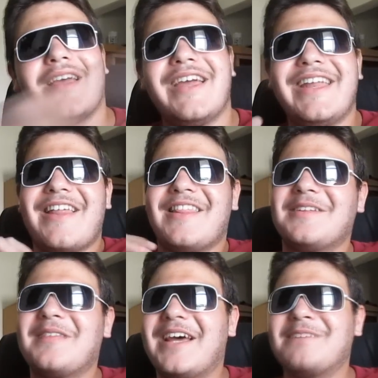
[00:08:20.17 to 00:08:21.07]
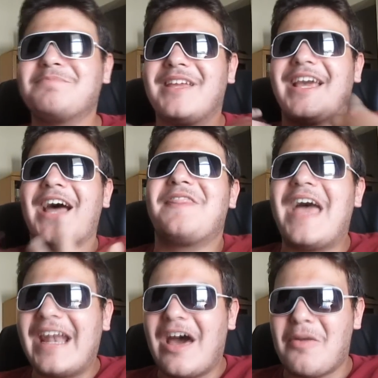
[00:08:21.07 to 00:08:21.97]
And yeah, that got
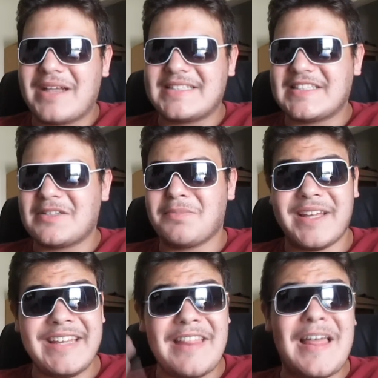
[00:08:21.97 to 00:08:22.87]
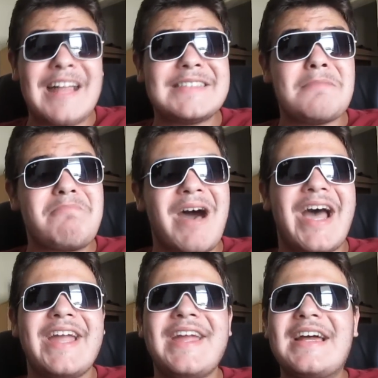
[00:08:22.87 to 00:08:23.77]
that out of my system. But yeah, that's
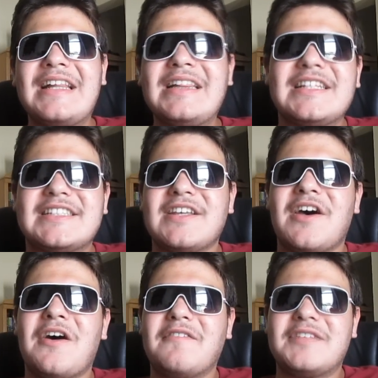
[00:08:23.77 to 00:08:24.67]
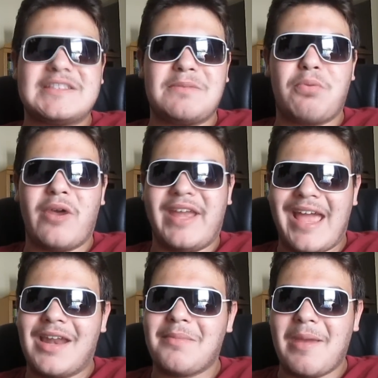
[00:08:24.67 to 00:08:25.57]
my list of disappointing
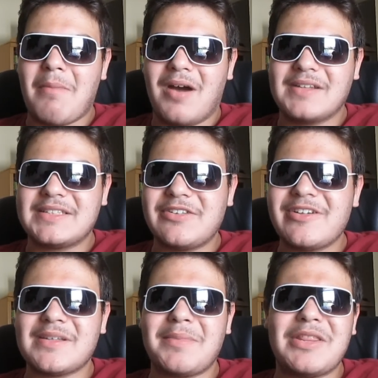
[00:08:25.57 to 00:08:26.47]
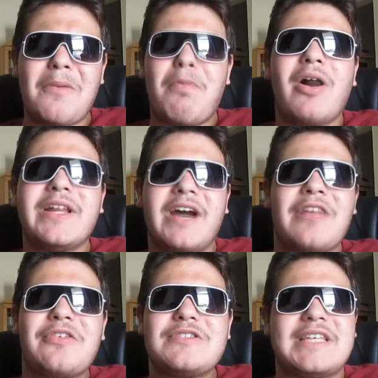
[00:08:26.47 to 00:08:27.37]
anime and manga series. I mean, there are probably
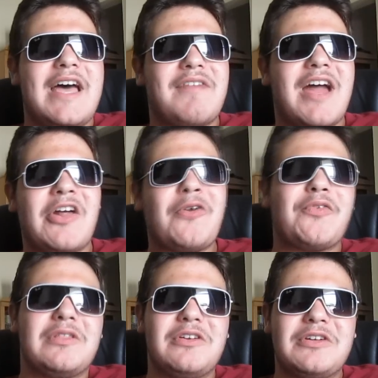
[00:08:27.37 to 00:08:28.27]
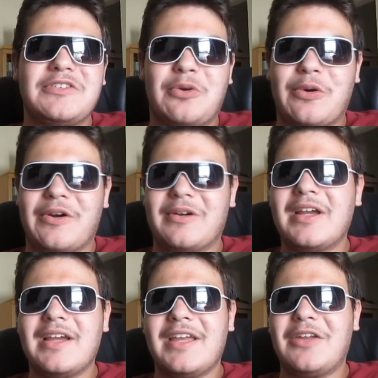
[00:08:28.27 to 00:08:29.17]
others that I've kind of overlooked or,
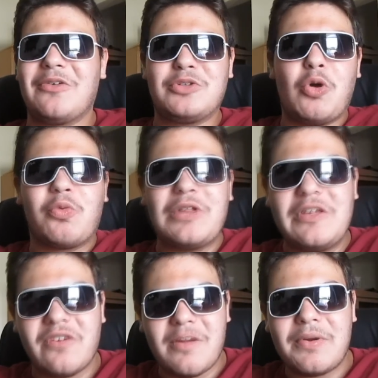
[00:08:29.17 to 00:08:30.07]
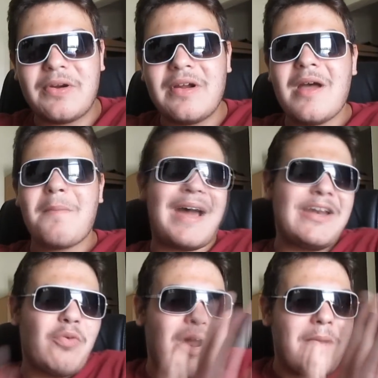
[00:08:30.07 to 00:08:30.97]
you know, don't really remember. But I
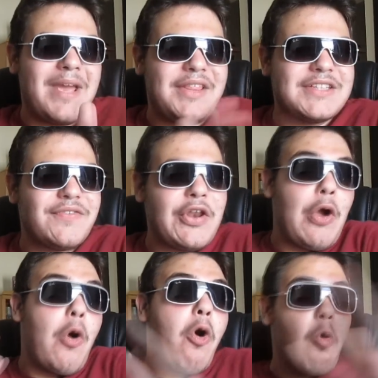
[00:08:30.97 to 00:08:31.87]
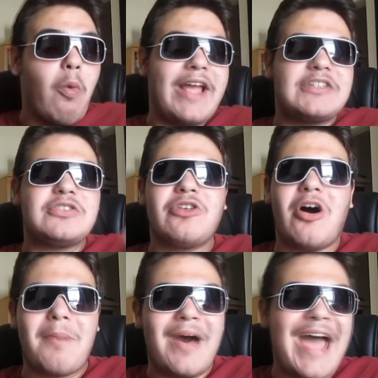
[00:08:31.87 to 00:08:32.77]
didn't want to make this video way too
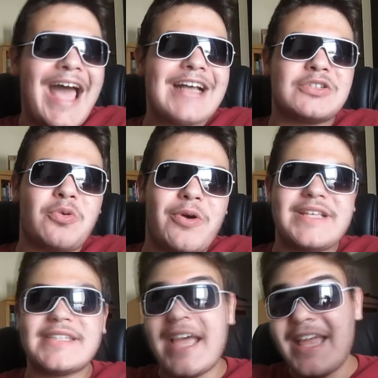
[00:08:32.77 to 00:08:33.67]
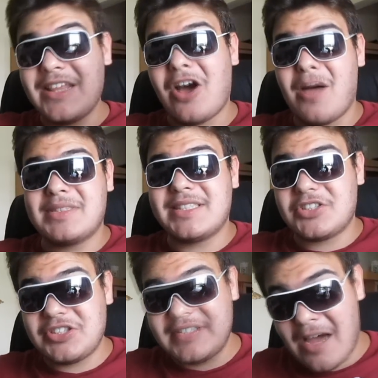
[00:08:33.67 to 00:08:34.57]
long. But as always, in the comment
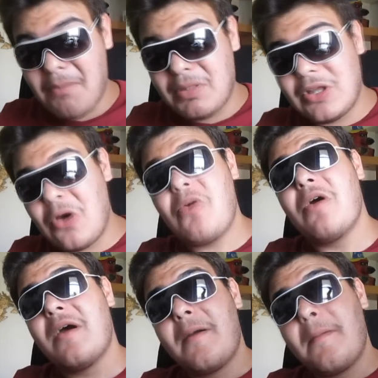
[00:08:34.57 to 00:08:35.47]
section down below,